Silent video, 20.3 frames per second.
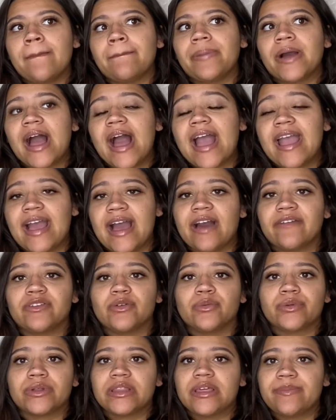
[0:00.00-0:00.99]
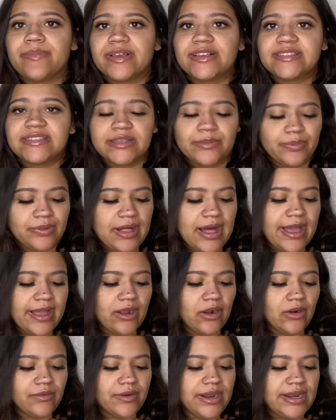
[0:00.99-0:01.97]
but I have a really big supply
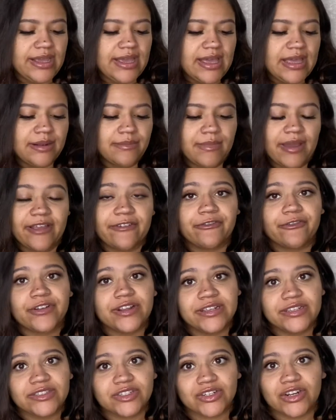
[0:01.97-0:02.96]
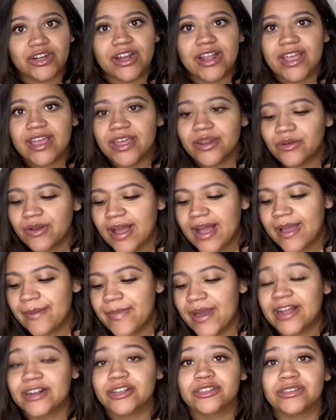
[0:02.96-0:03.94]
already in my freezer, and
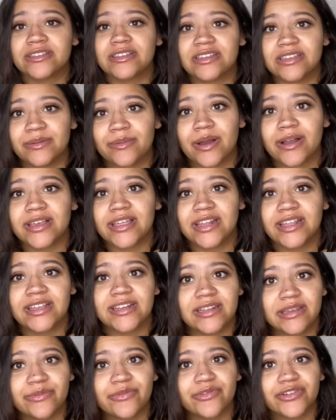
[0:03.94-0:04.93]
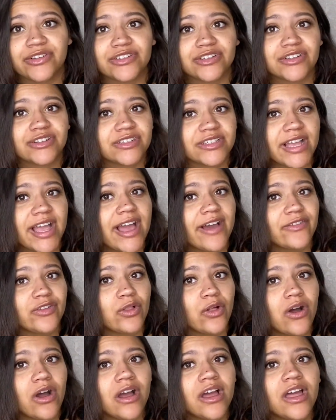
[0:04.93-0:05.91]
I'm actually thinking about getting a deep freezer because I have a
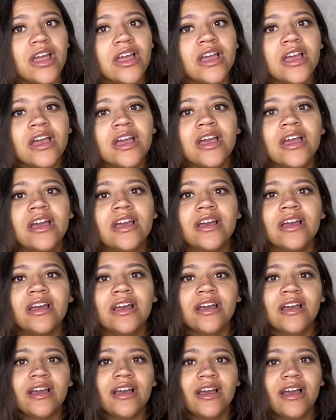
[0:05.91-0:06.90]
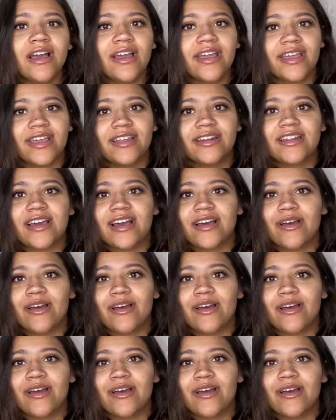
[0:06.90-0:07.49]
lot, and